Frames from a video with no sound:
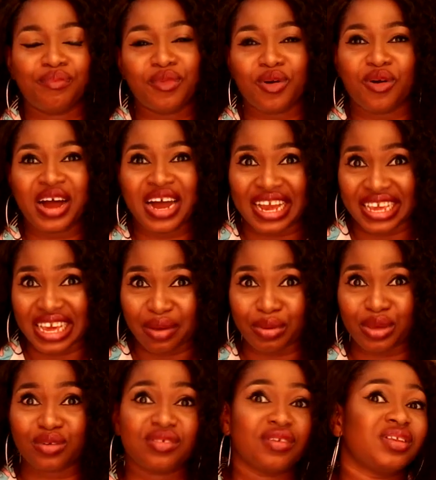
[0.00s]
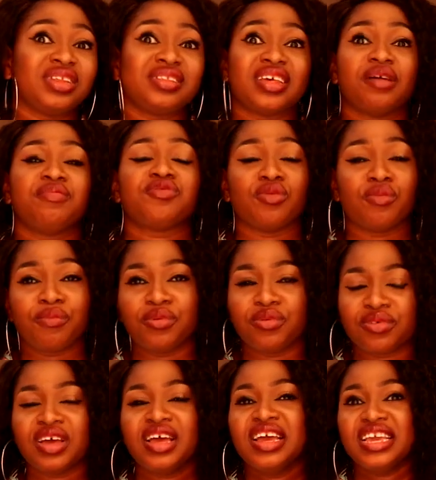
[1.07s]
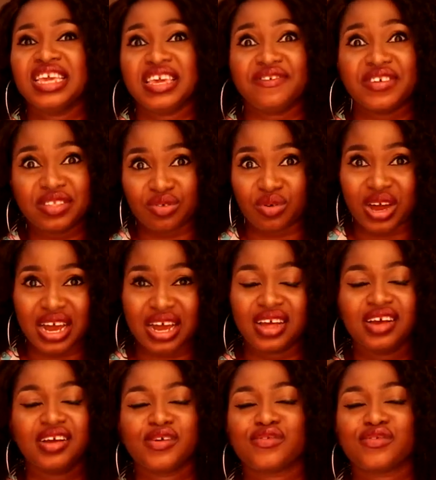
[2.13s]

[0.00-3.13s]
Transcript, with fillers: more higher because of the types of book given to her.